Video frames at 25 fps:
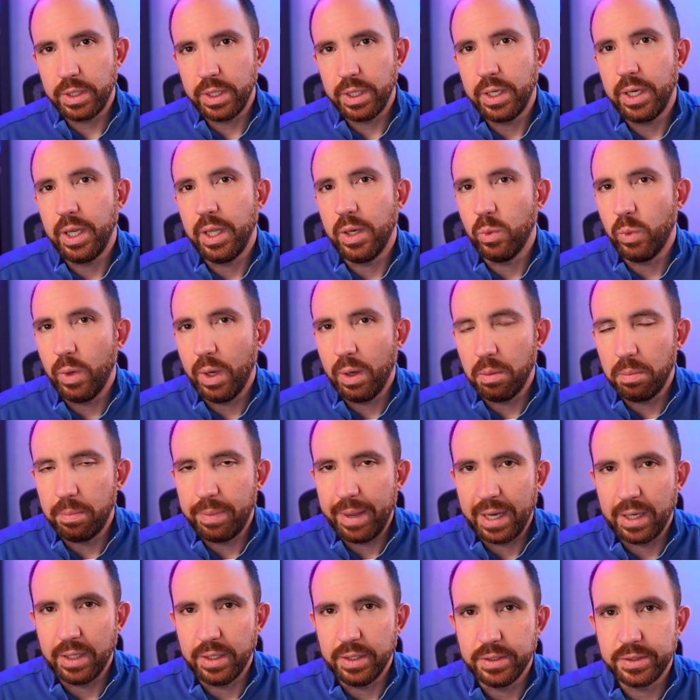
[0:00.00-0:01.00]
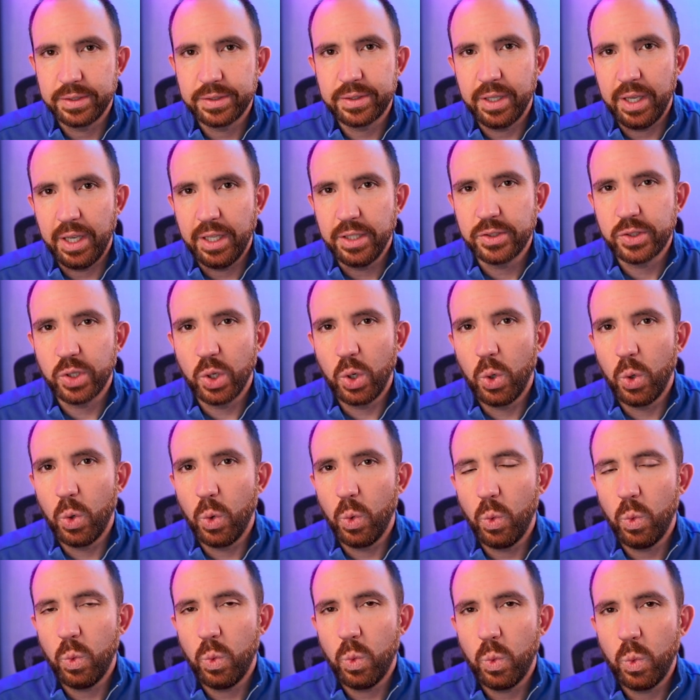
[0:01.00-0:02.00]
and well-balanced. And so
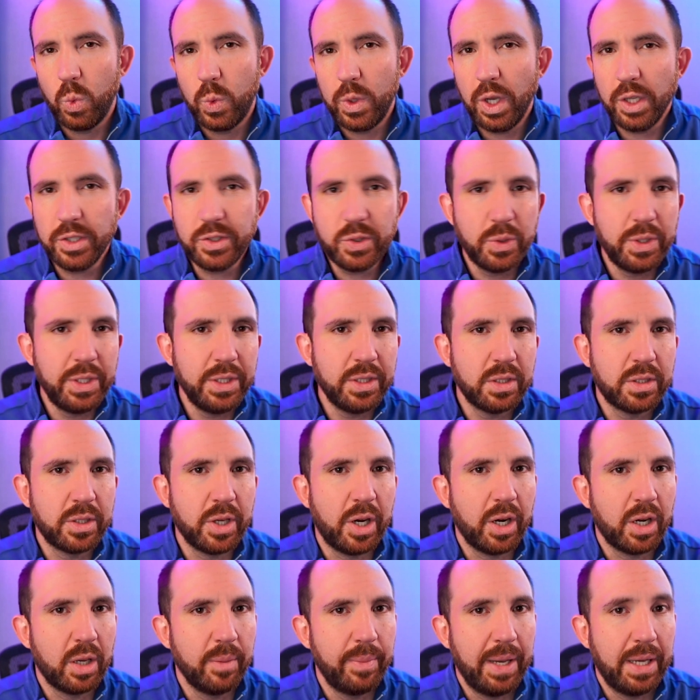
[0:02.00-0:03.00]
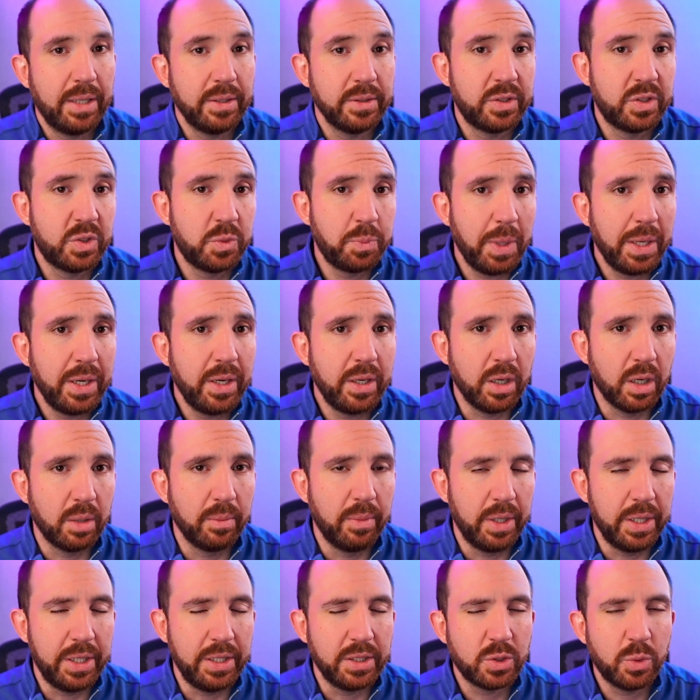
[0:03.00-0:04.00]
we also need to talk about spending our
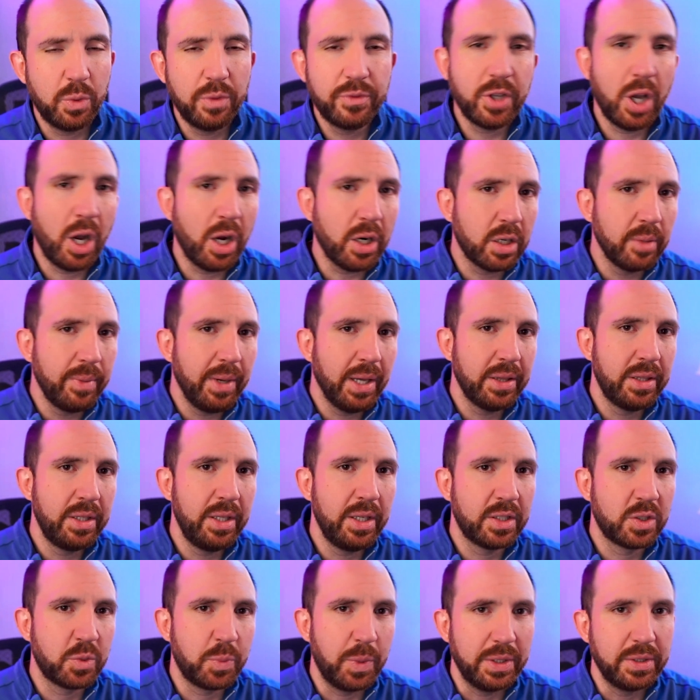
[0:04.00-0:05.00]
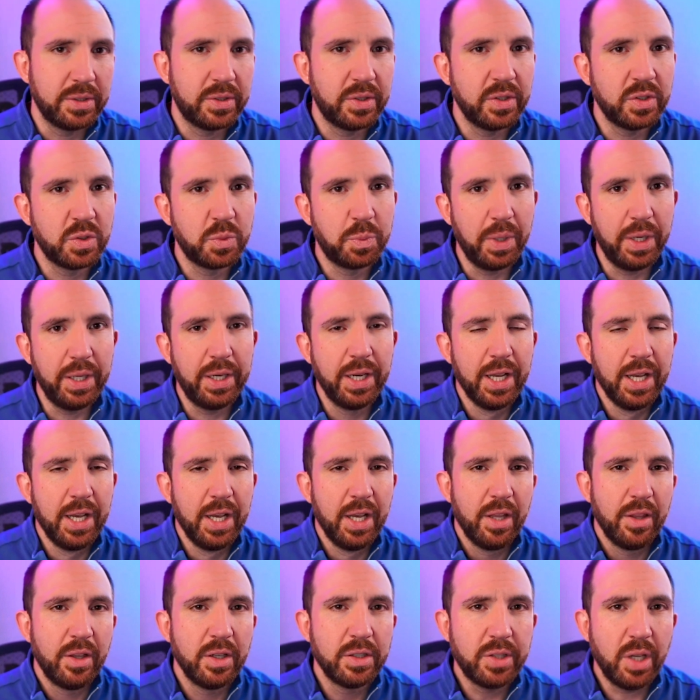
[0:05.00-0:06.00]
money. So we've talked about the expenses, but
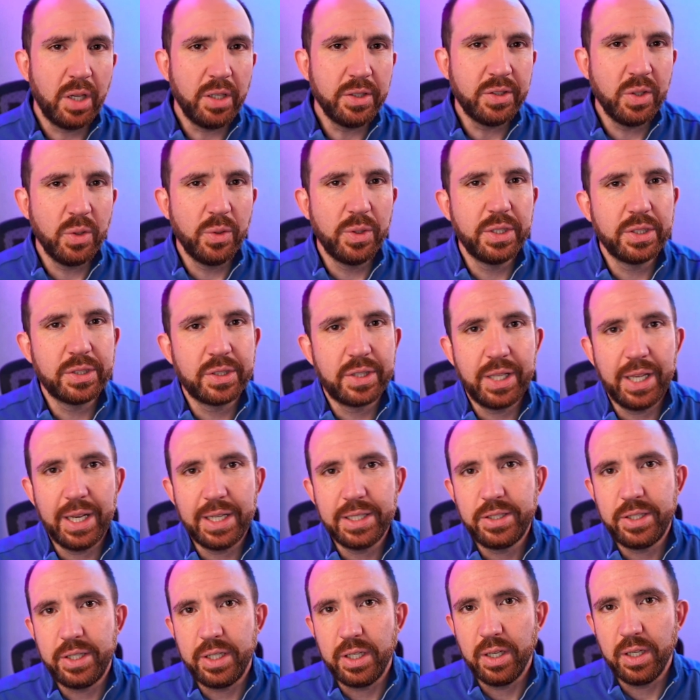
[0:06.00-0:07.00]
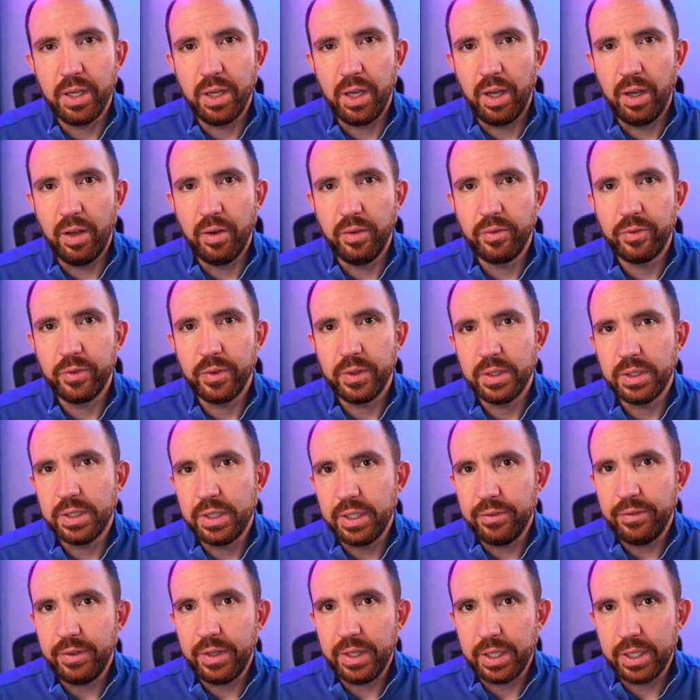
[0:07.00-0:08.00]
there's also just the idea of
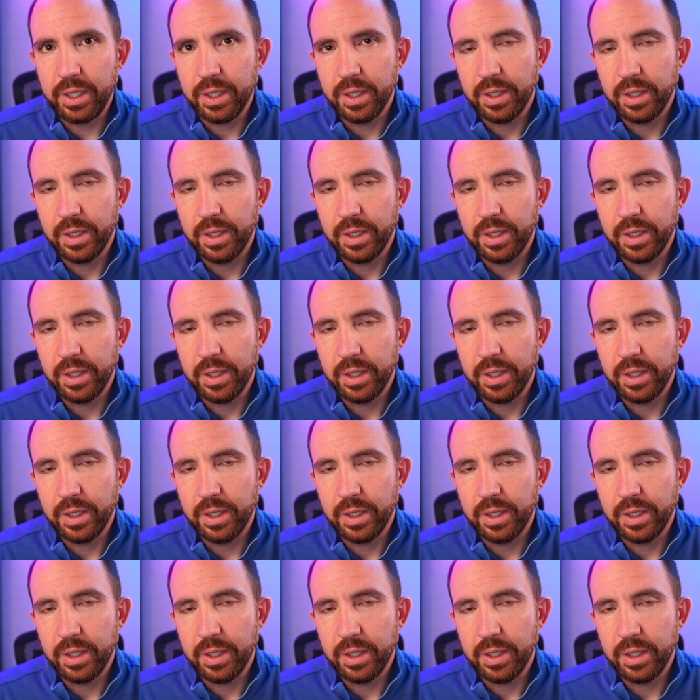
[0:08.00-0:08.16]
living